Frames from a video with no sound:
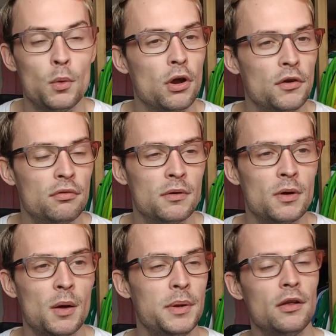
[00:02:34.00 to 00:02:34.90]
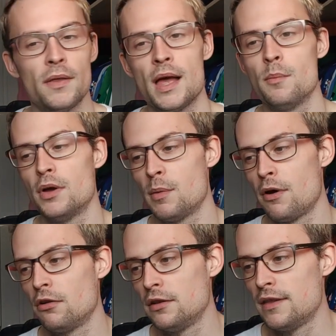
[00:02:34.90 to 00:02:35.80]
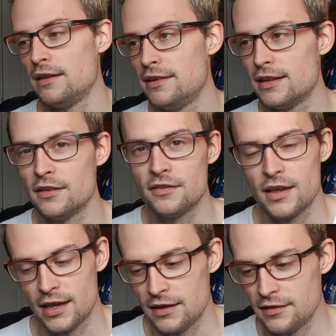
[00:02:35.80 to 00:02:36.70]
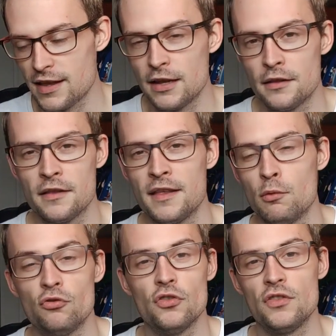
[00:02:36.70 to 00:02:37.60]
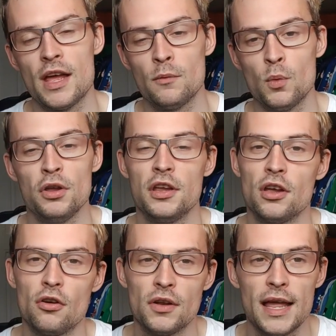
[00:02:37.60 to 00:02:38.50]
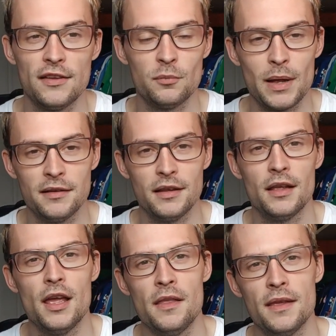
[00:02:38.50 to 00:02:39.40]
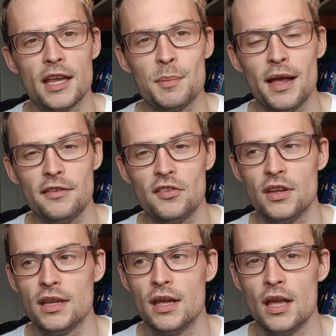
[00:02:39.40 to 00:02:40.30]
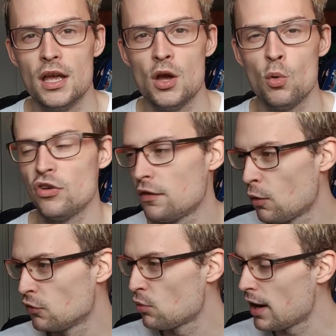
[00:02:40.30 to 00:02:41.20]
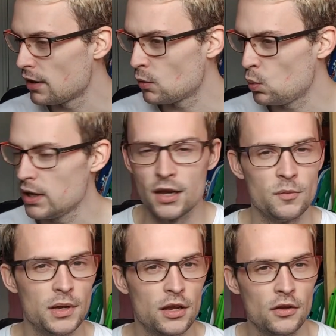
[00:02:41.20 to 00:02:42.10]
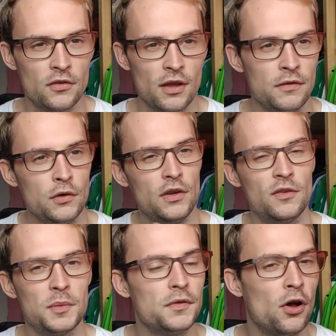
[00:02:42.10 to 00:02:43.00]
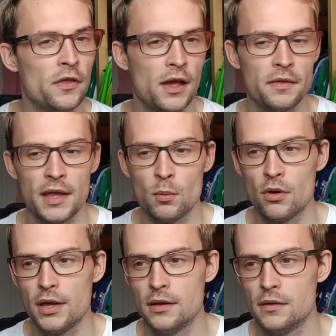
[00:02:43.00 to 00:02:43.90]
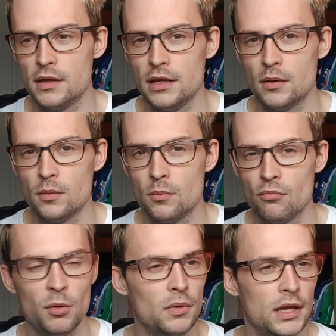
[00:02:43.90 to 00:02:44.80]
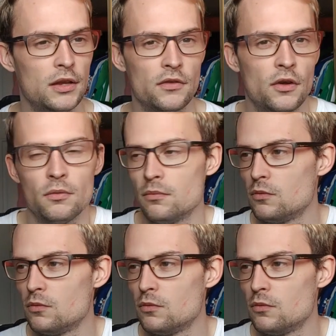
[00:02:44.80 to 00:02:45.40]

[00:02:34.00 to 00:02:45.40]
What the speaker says: were going to appeal that, but apparently they didn't, and decided that they would just start working on expanding their capacity, which I thought was quite weird because a few seasons before that they were in the Premier League, so